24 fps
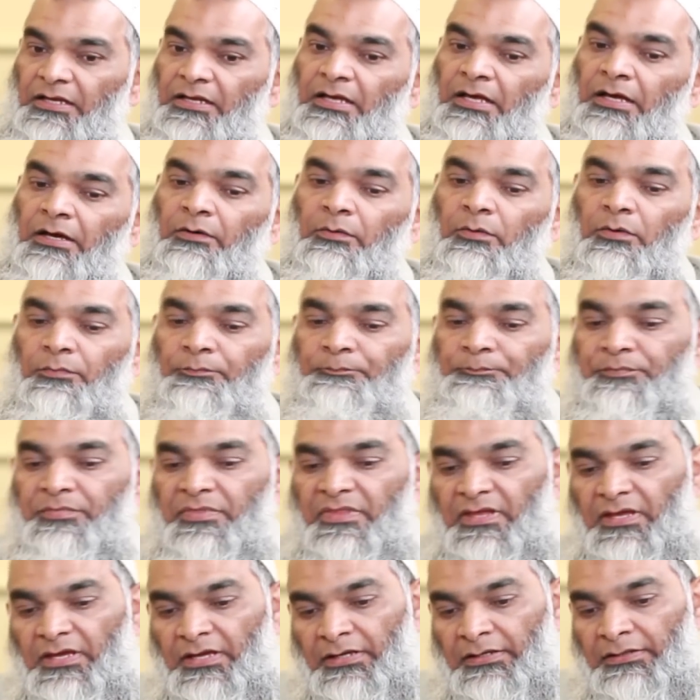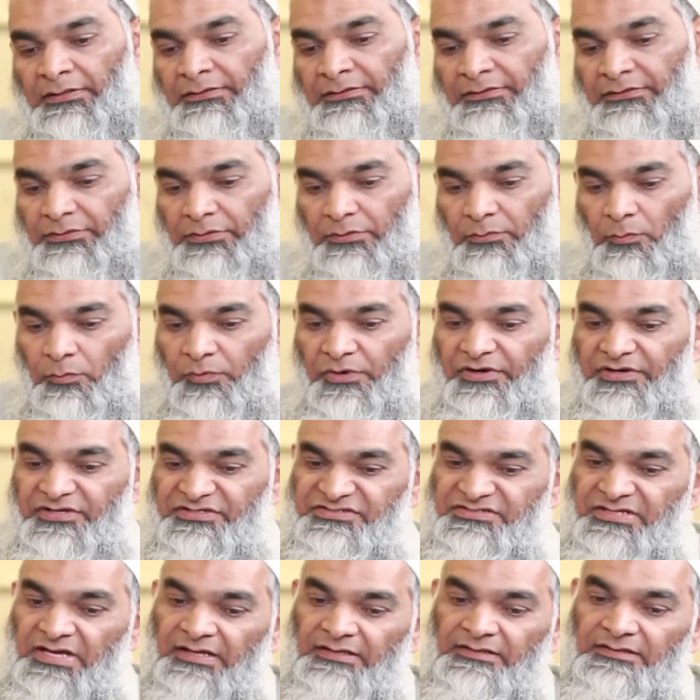Now, where
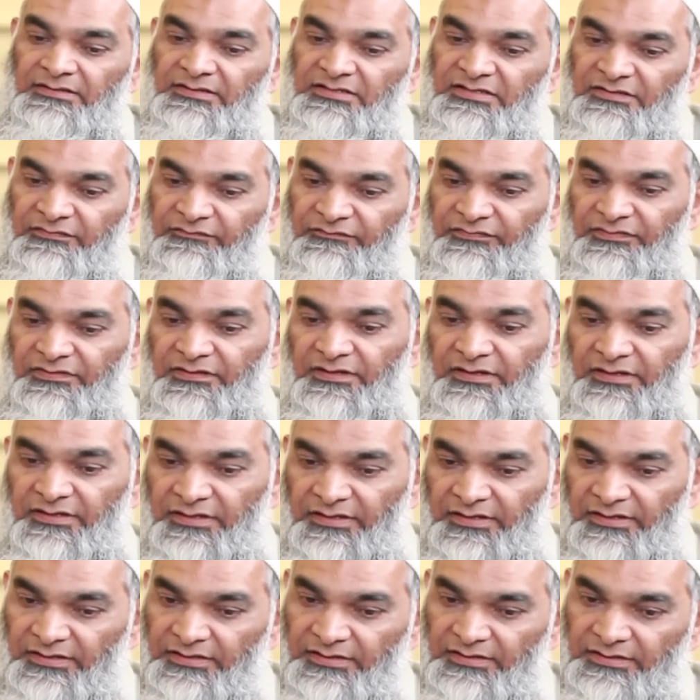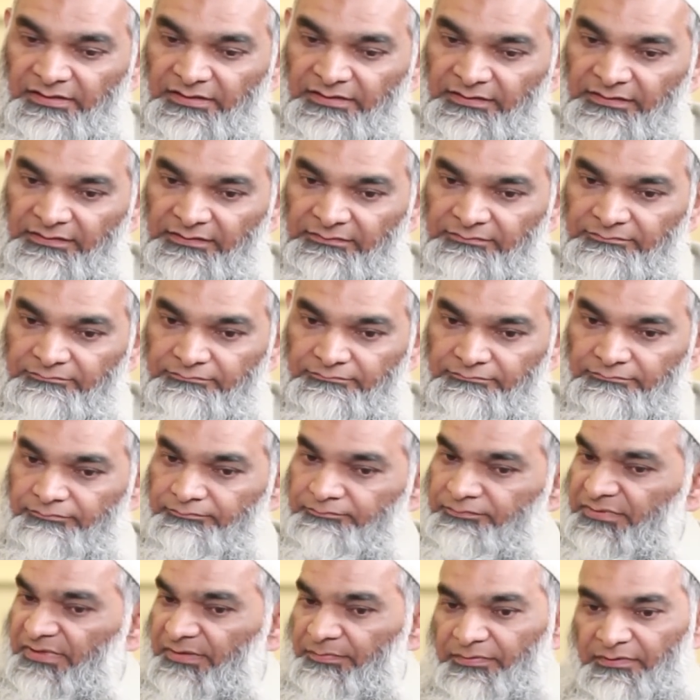does that leave the
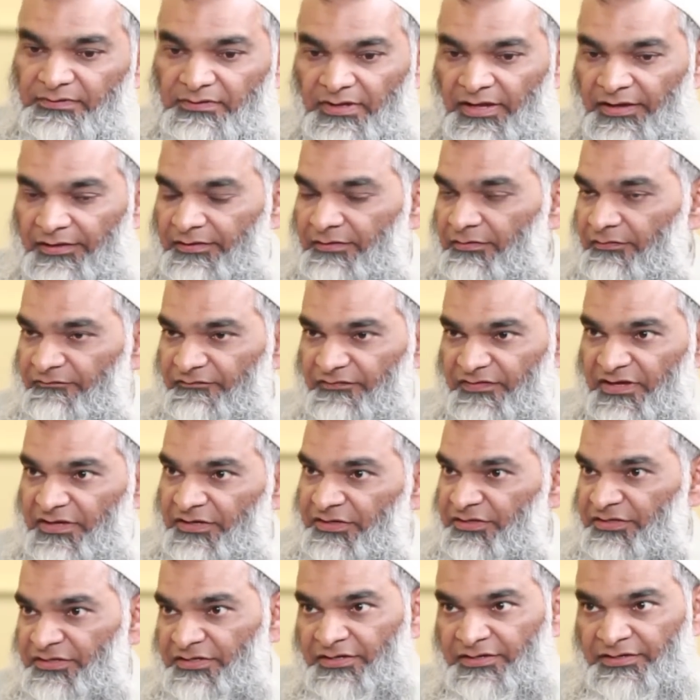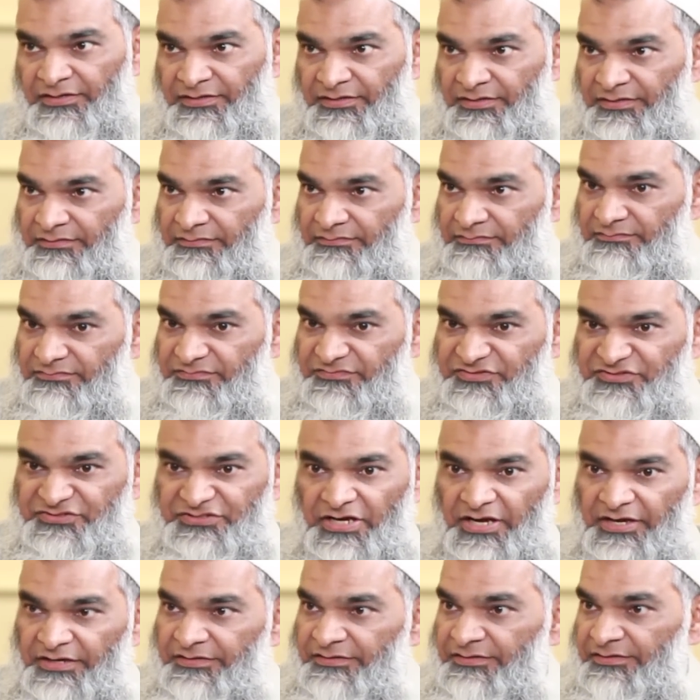people like of India and
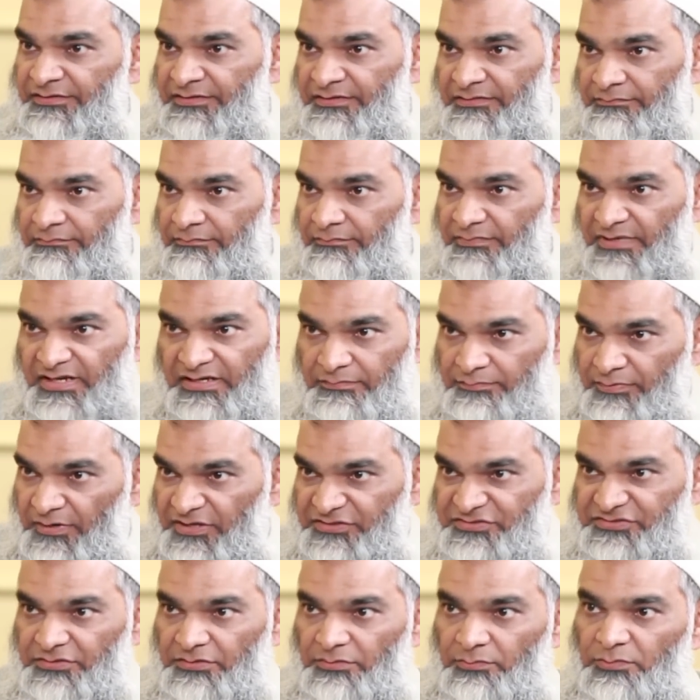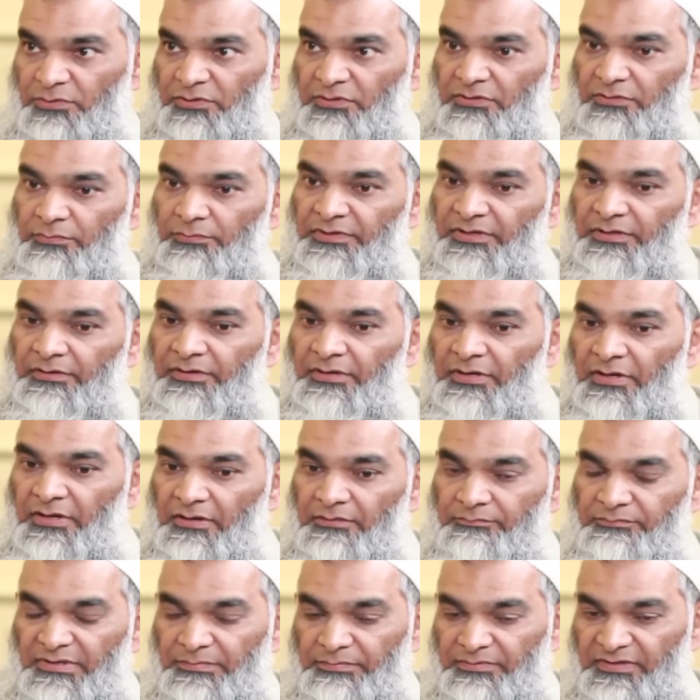China and many parts of the world where
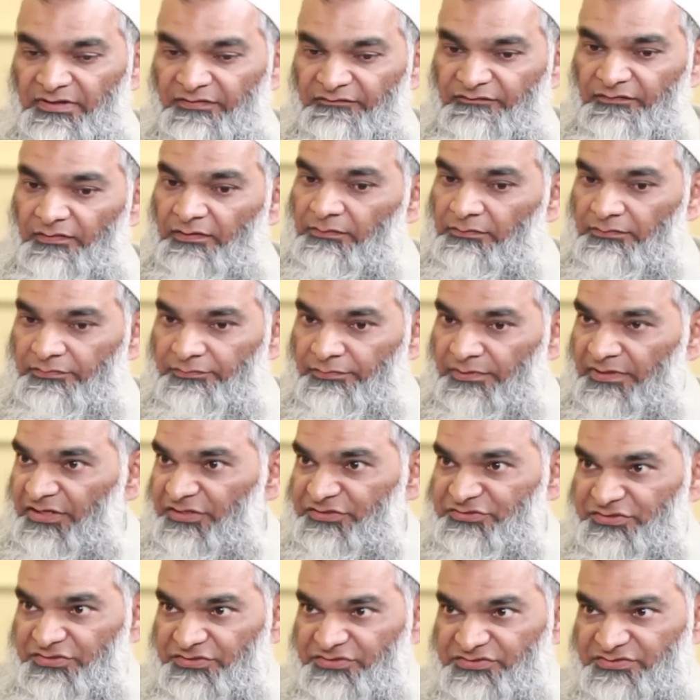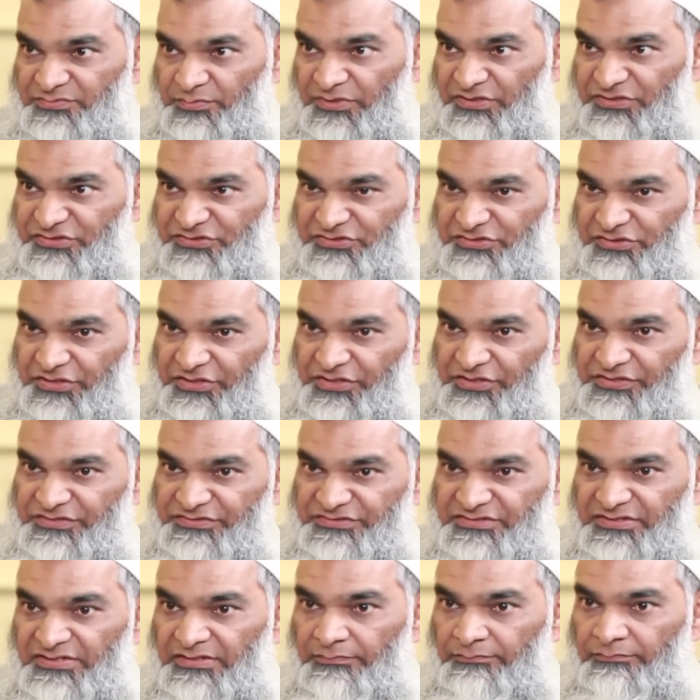people have followed religions which
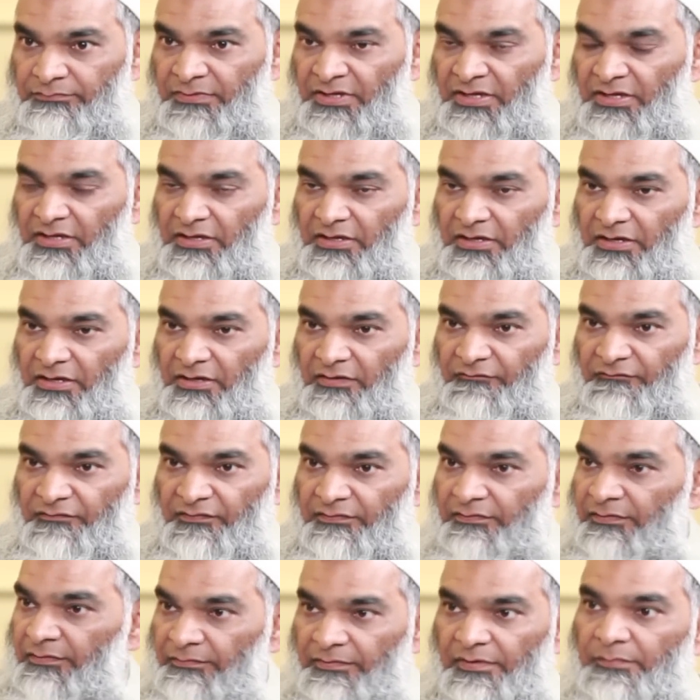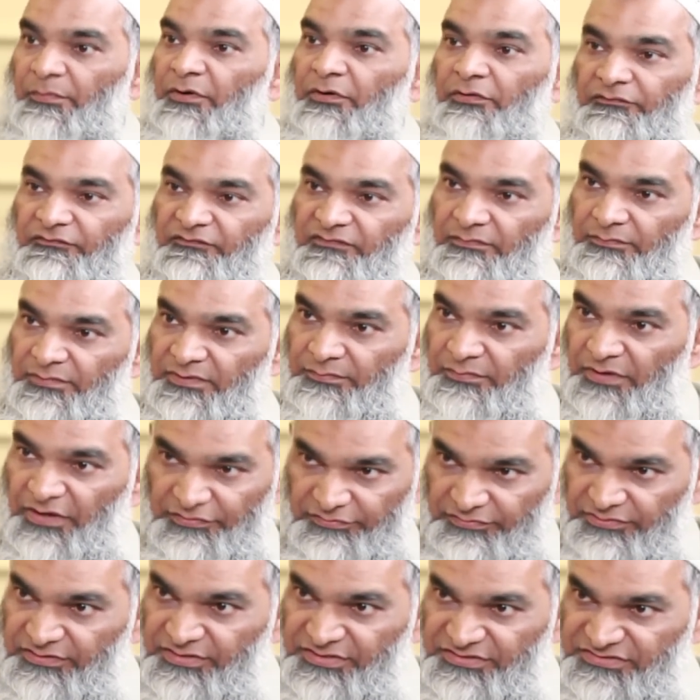seem very remote from the
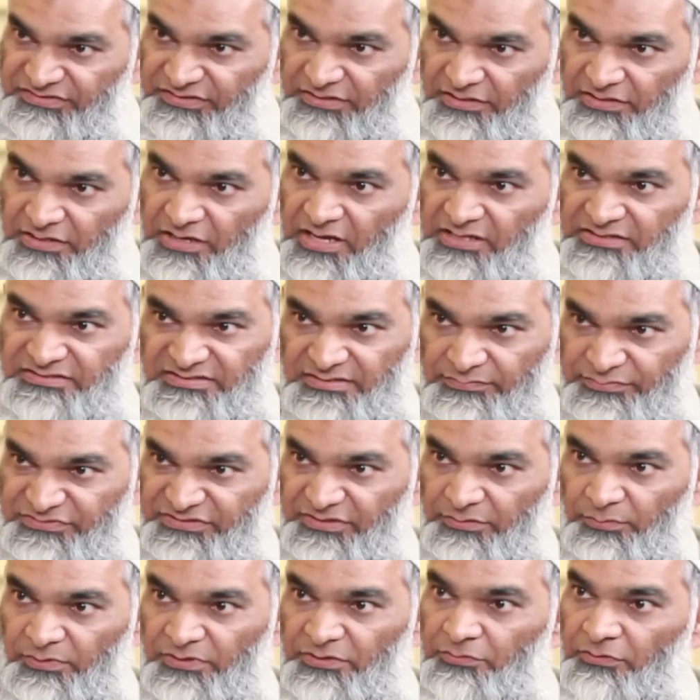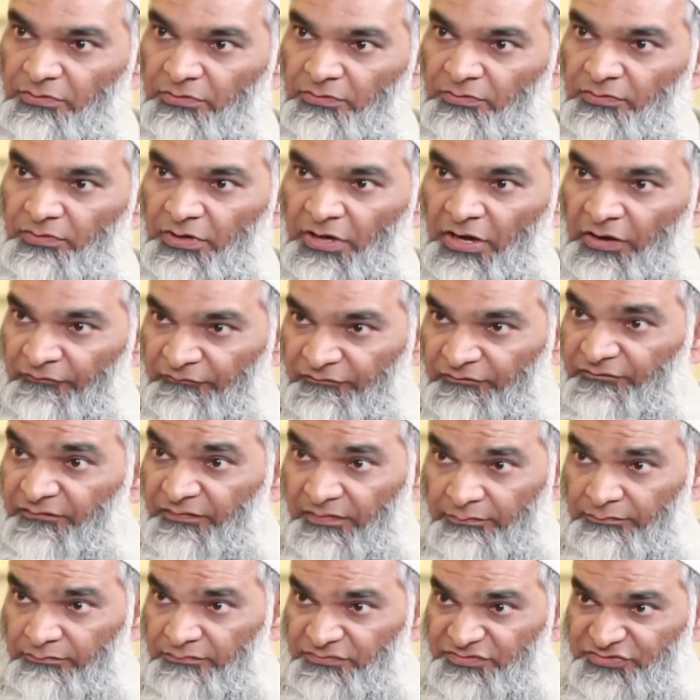monotheistic concepts that we know of
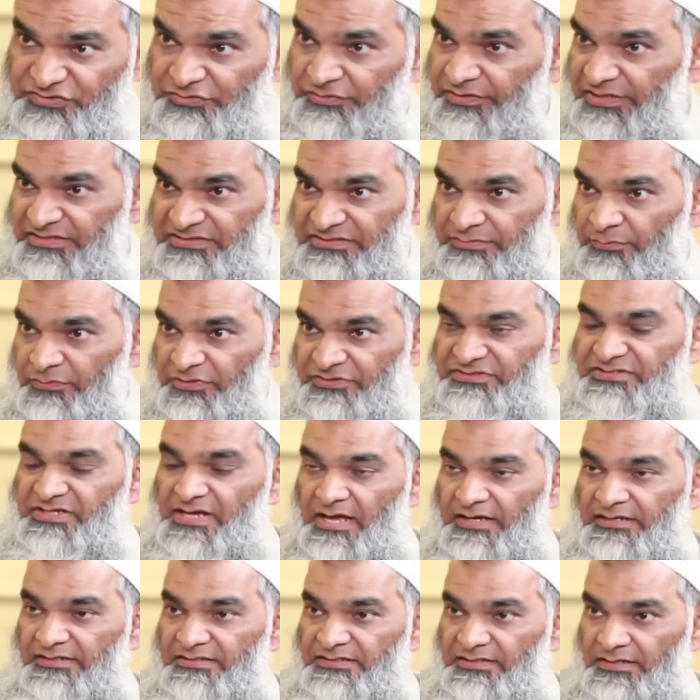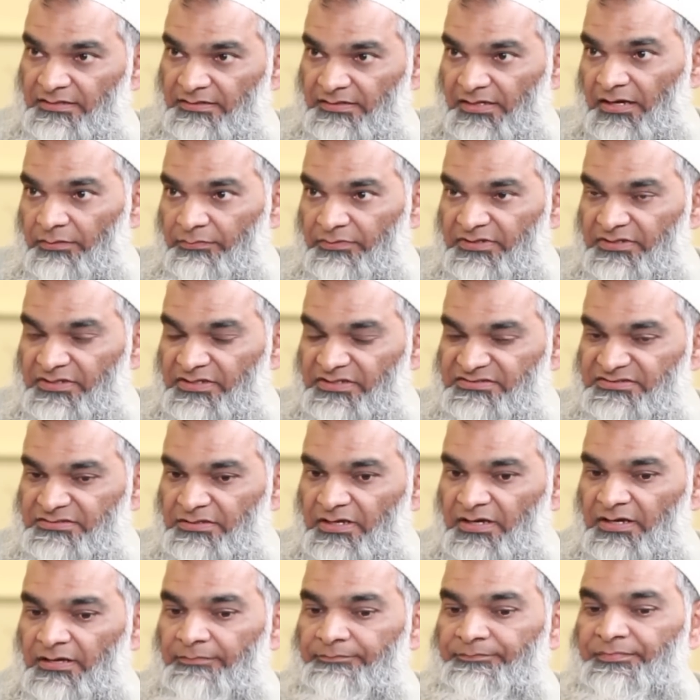from Judaism, Christianity, and now in
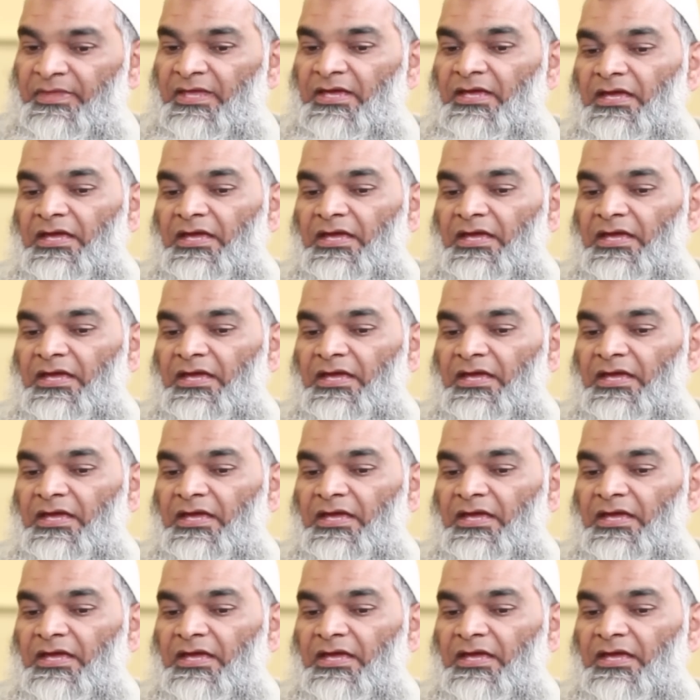Islam.